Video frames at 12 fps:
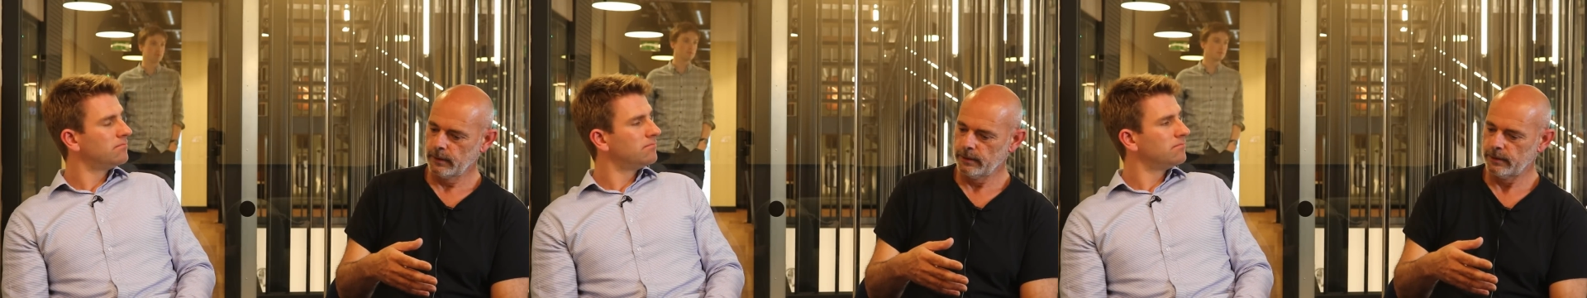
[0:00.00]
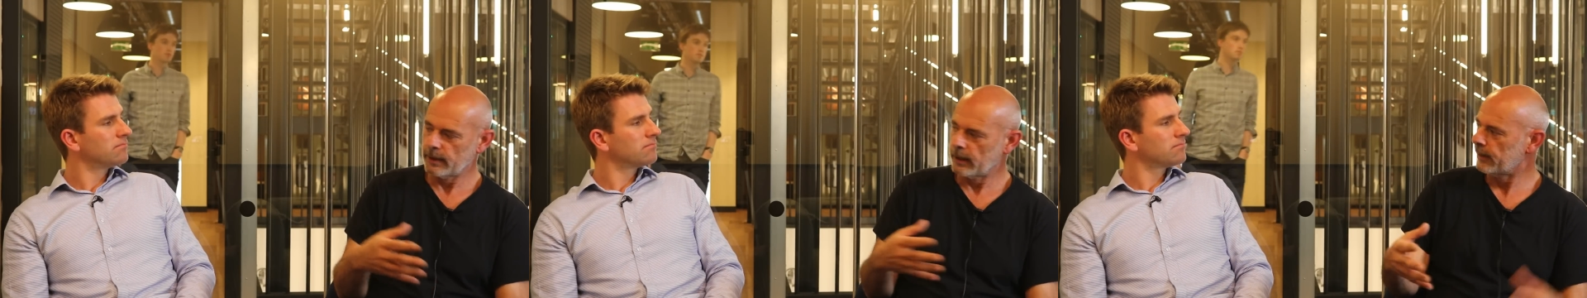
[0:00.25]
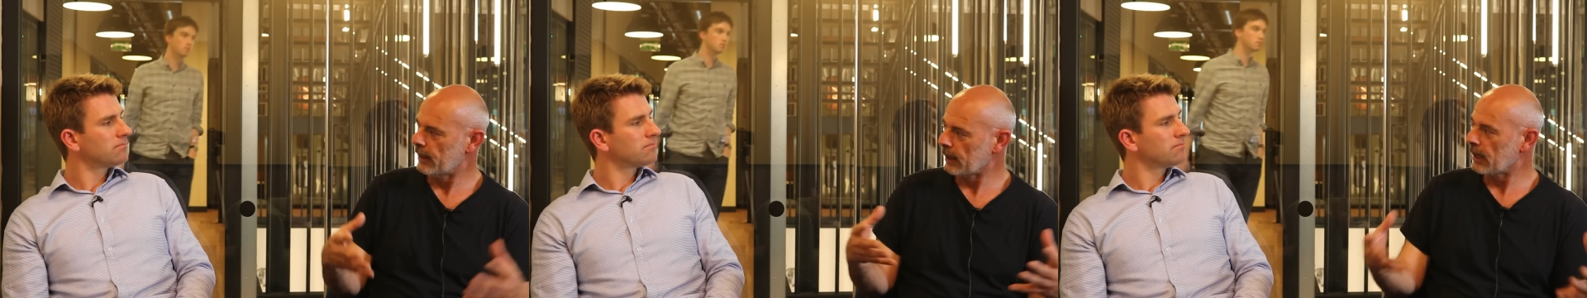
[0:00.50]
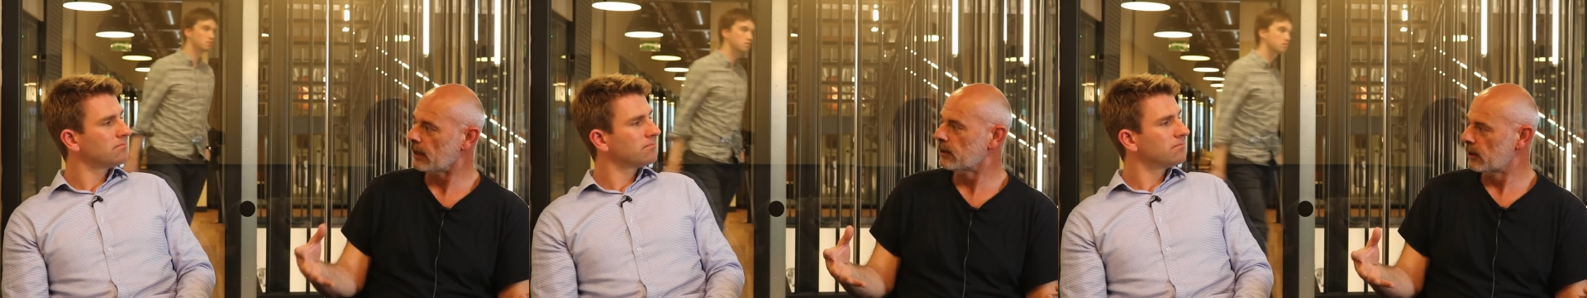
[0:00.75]
Speaker 1: there's anything I
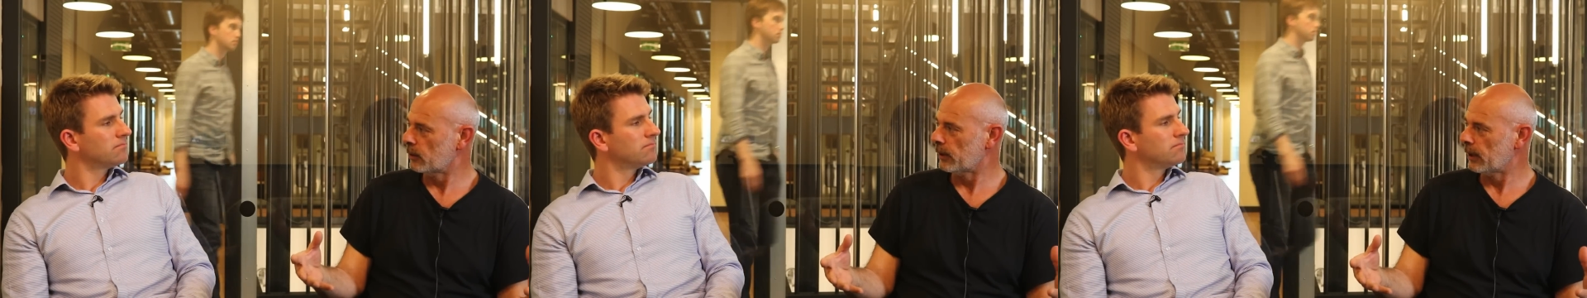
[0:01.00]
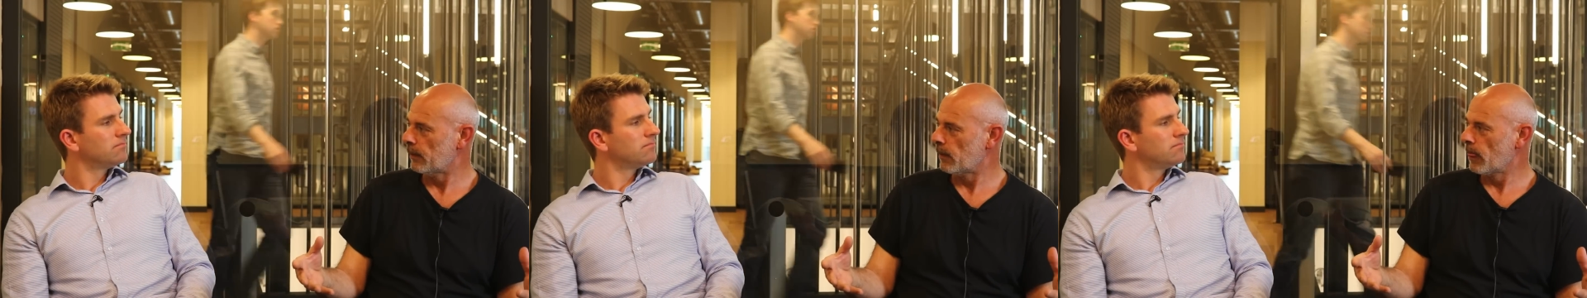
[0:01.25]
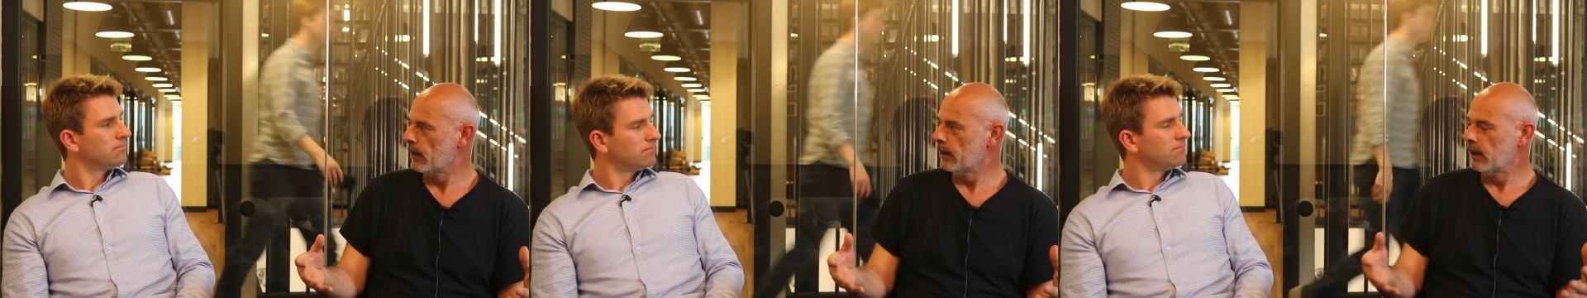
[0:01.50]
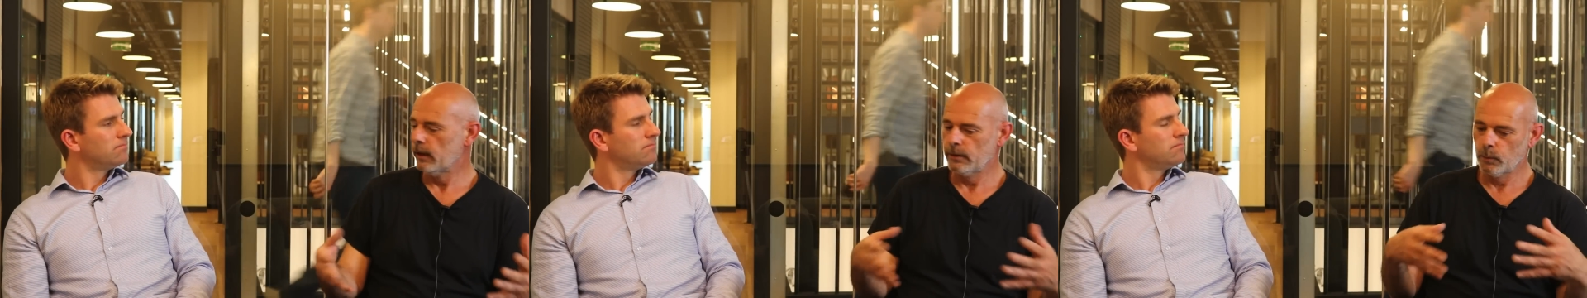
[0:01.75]
can do with it.
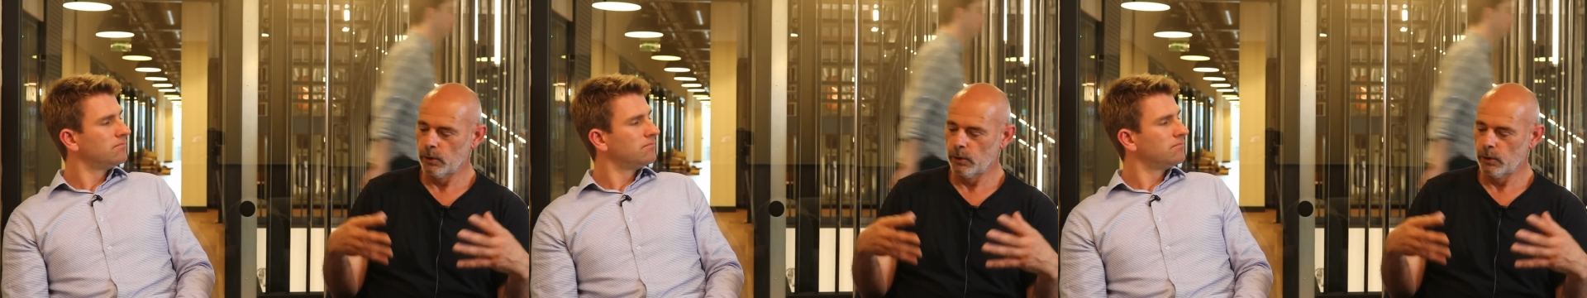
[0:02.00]
Is it